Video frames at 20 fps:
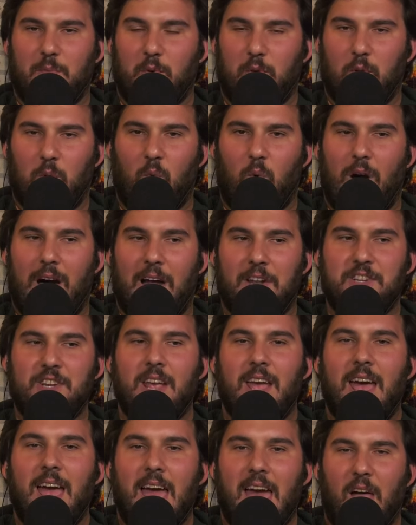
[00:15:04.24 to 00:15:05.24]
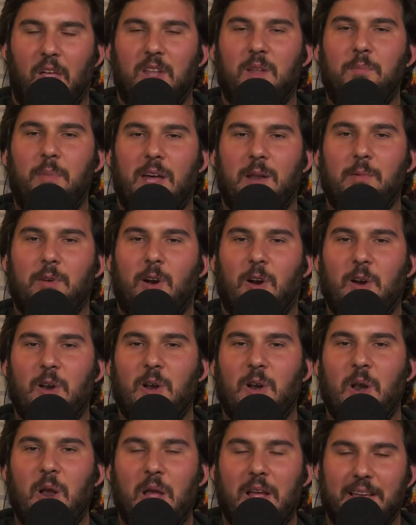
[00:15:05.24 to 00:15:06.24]
to watch. Helena Bonham
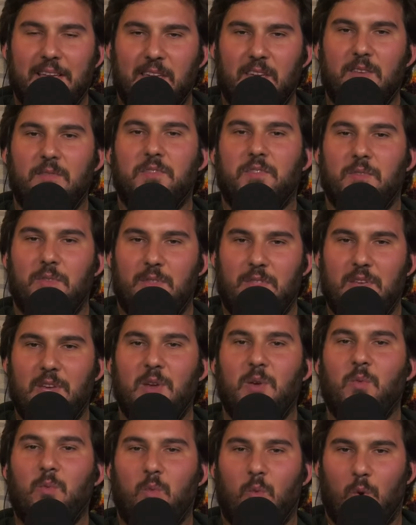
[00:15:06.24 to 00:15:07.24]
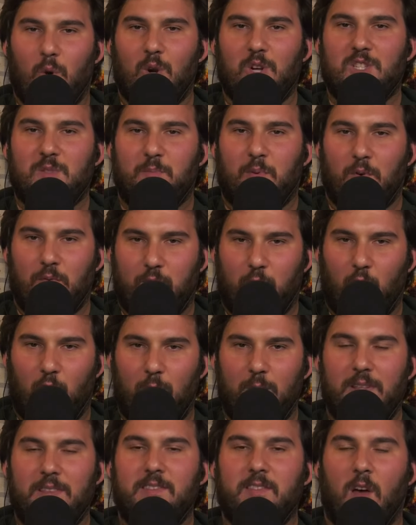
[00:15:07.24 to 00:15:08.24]
Carter gives the worst
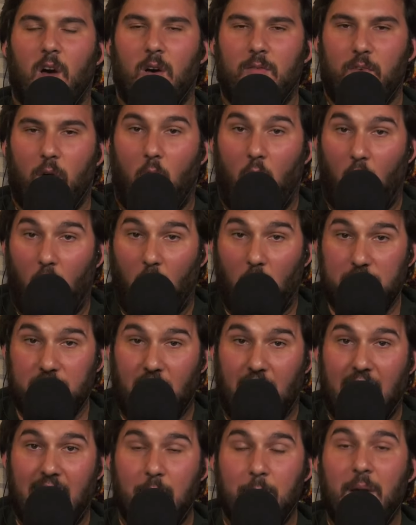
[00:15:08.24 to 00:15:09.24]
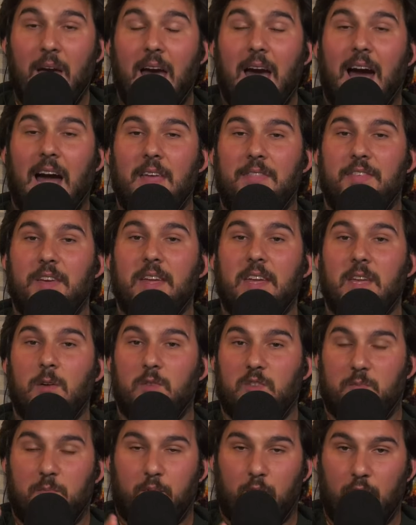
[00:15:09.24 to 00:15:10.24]
performance of all time. I think it
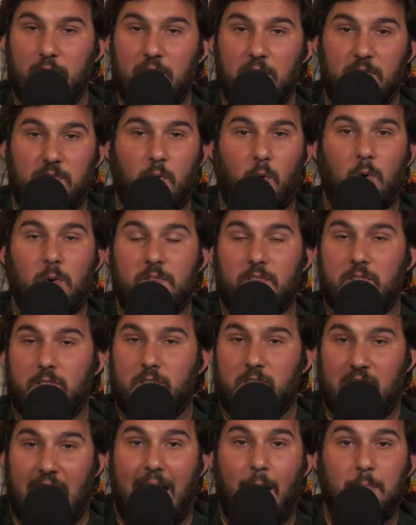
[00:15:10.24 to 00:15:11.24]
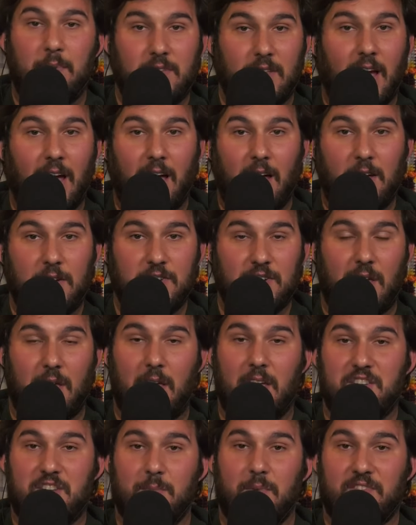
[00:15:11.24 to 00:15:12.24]
was pre-divorce sabotage.
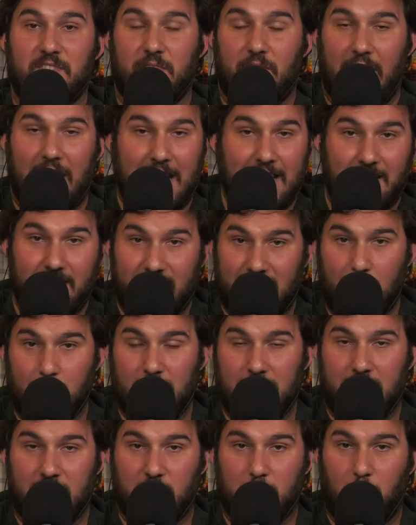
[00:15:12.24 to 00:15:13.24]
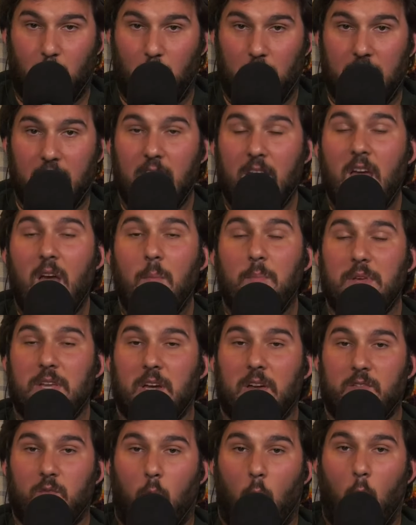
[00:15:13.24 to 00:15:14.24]
She must have hated Tim at this point,
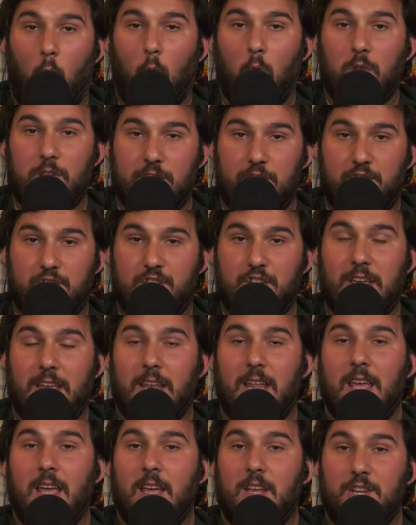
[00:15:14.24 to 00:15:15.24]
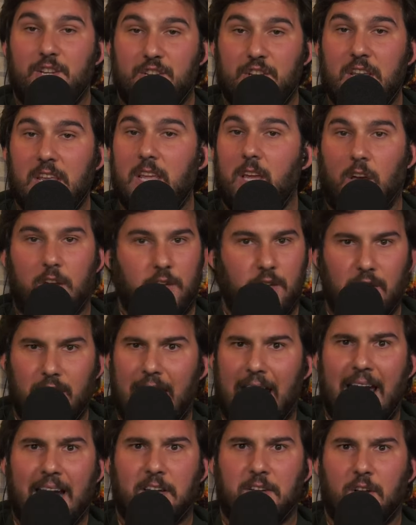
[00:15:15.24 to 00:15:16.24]
because holy shit, she, a good
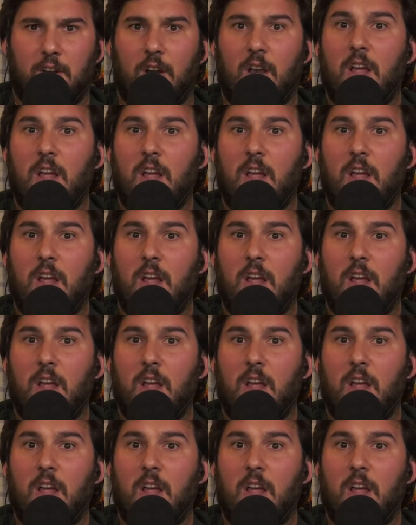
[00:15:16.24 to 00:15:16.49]
actor,